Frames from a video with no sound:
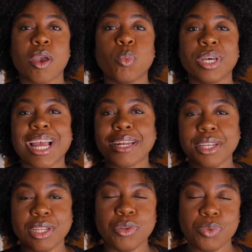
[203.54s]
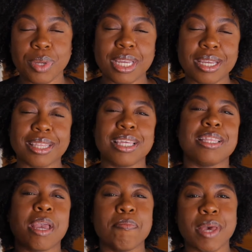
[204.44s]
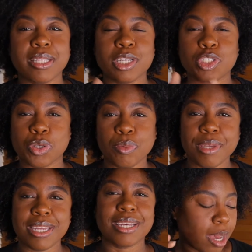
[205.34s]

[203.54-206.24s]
and when I need new ink, then they mail it to me.